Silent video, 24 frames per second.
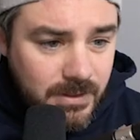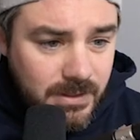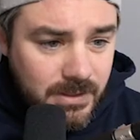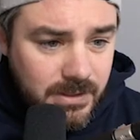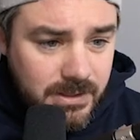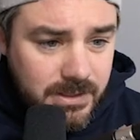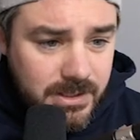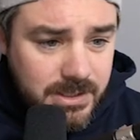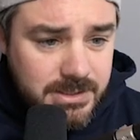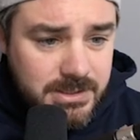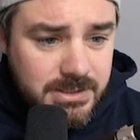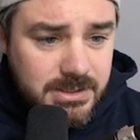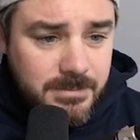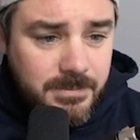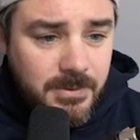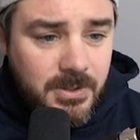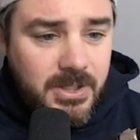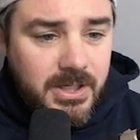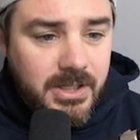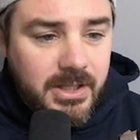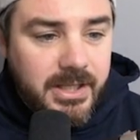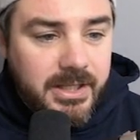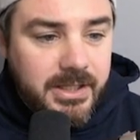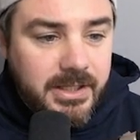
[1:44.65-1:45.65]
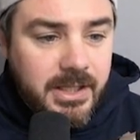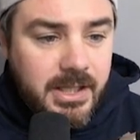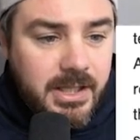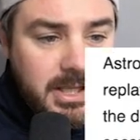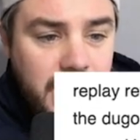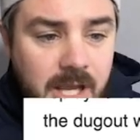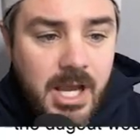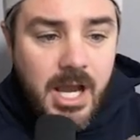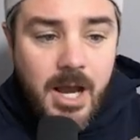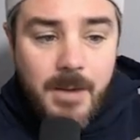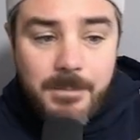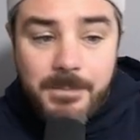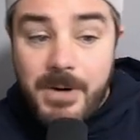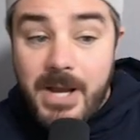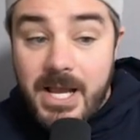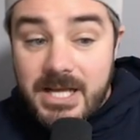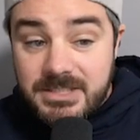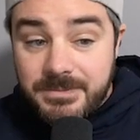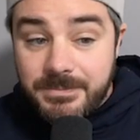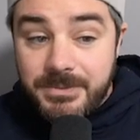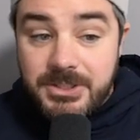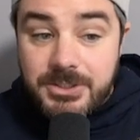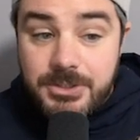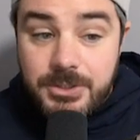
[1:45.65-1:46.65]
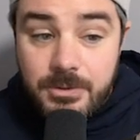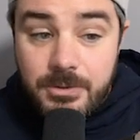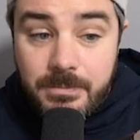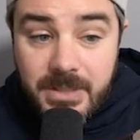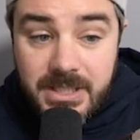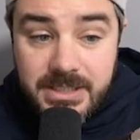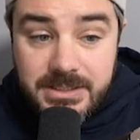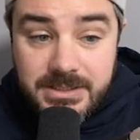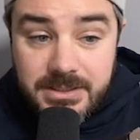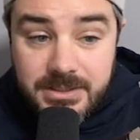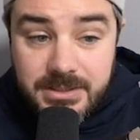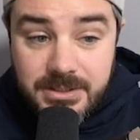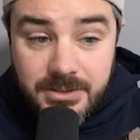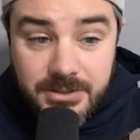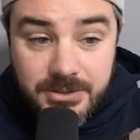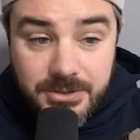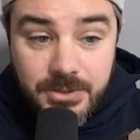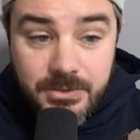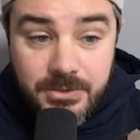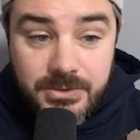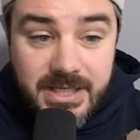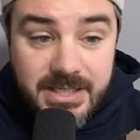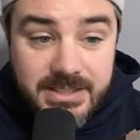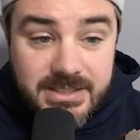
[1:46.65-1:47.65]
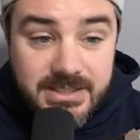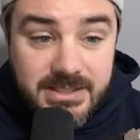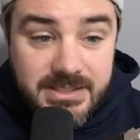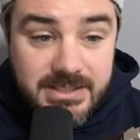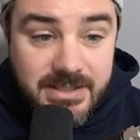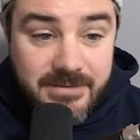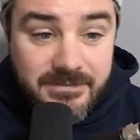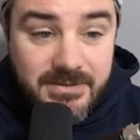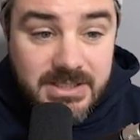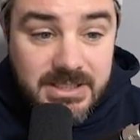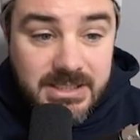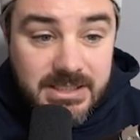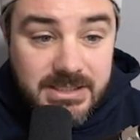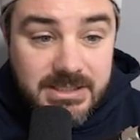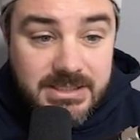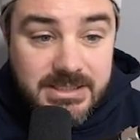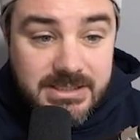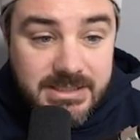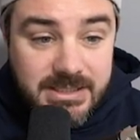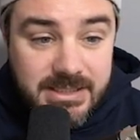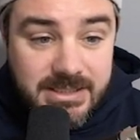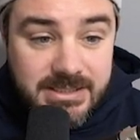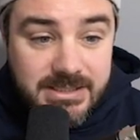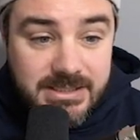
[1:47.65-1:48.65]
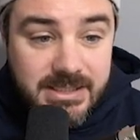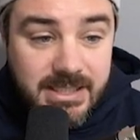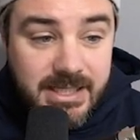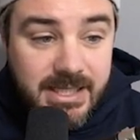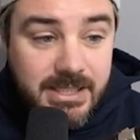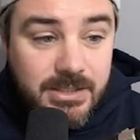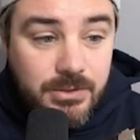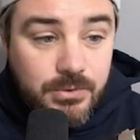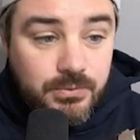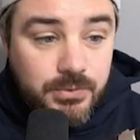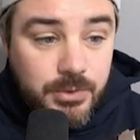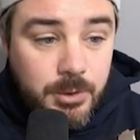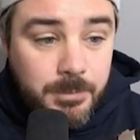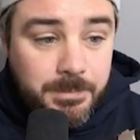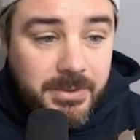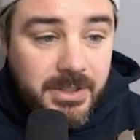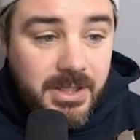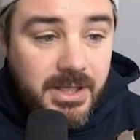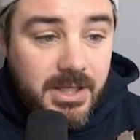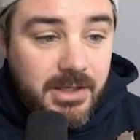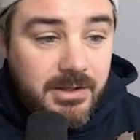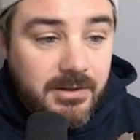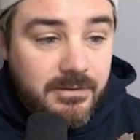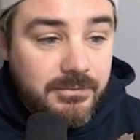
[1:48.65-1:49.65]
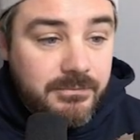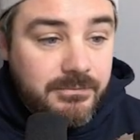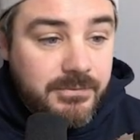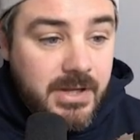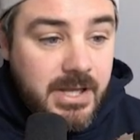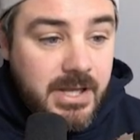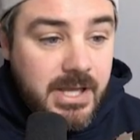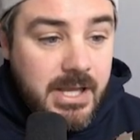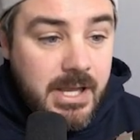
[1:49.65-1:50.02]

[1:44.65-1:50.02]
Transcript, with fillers: this is the part I like. Approximately 2 months into the 2017 season, a group of